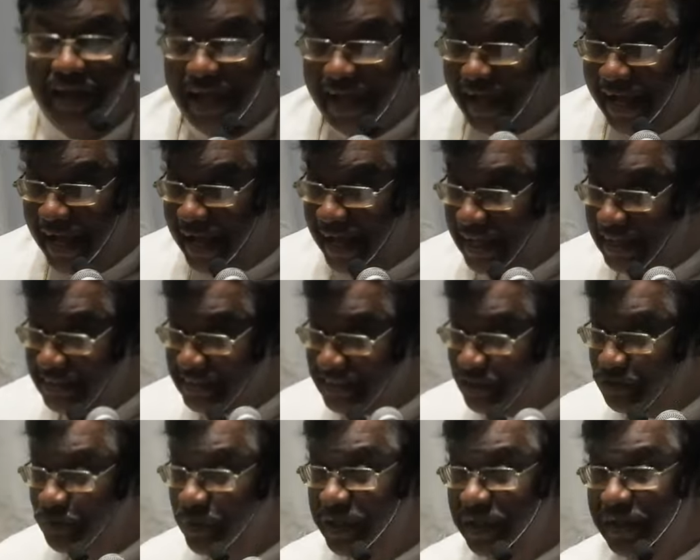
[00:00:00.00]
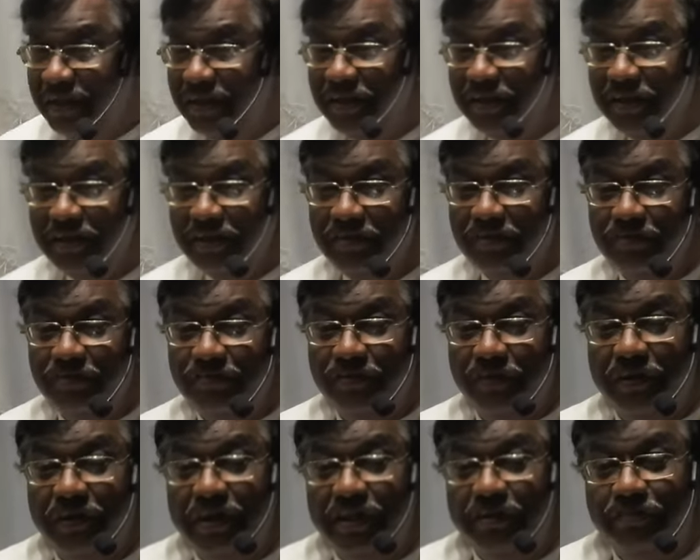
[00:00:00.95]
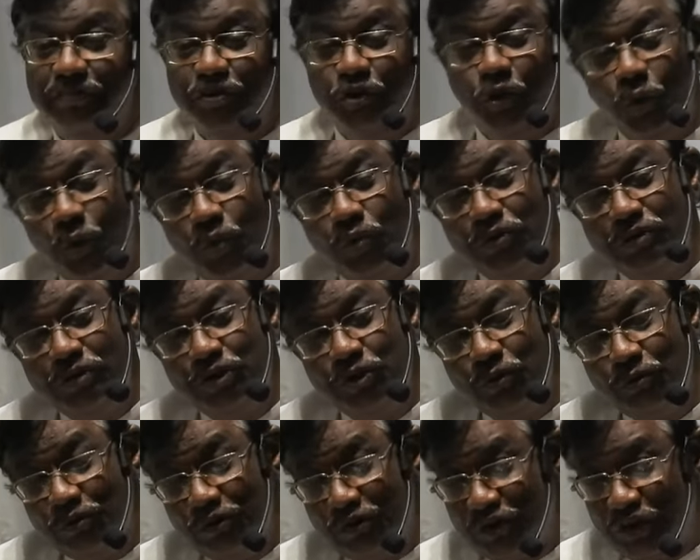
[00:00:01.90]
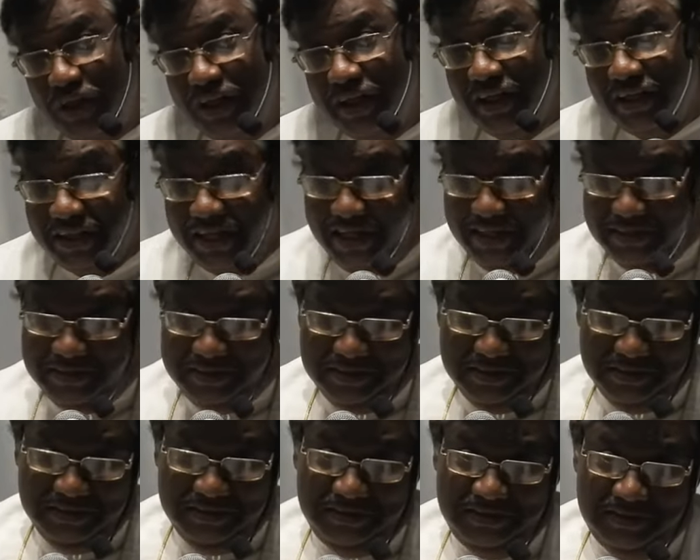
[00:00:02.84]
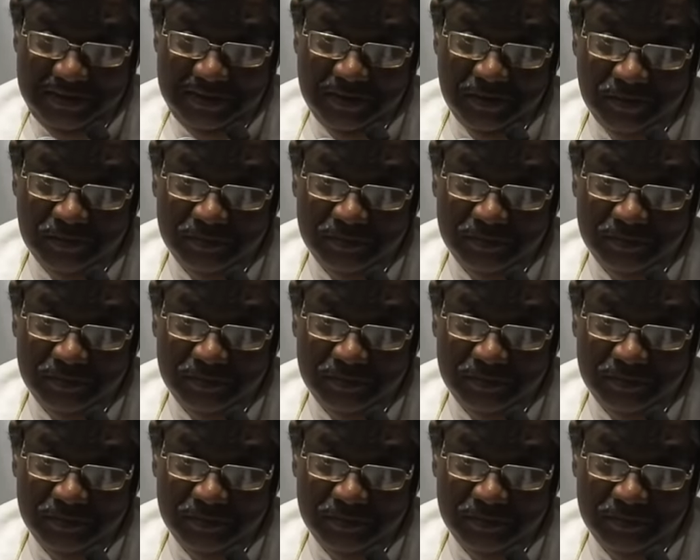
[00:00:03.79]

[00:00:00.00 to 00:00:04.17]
as we forgive those who sin against us.